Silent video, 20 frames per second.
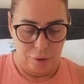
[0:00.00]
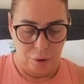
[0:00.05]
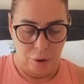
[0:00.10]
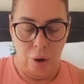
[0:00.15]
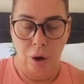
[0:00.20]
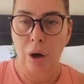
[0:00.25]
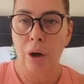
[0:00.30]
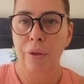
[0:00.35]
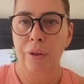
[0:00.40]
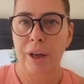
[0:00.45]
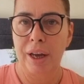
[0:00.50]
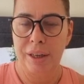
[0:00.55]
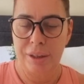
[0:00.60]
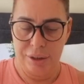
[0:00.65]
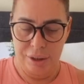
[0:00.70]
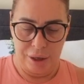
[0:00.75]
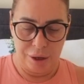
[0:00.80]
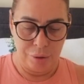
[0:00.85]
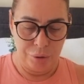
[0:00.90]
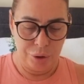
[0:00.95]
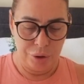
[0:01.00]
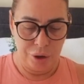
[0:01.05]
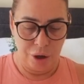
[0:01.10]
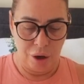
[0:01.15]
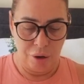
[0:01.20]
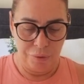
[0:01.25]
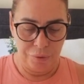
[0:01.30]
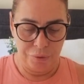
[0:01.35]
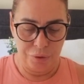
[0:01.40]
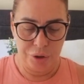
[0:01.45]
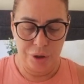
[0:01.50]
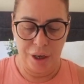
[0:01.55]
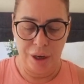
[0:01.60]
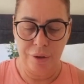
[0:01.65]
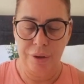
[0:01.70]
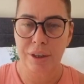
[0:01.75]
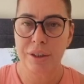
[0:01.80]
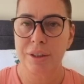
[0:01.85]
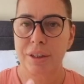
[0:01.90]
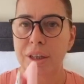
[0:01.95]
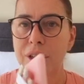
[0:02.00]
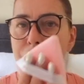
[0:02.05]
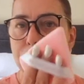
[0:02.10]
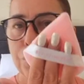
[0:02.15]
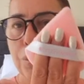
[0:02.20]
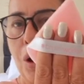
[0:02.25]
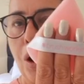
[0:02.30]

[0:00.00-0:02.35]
Oh, they're so soft. So there's this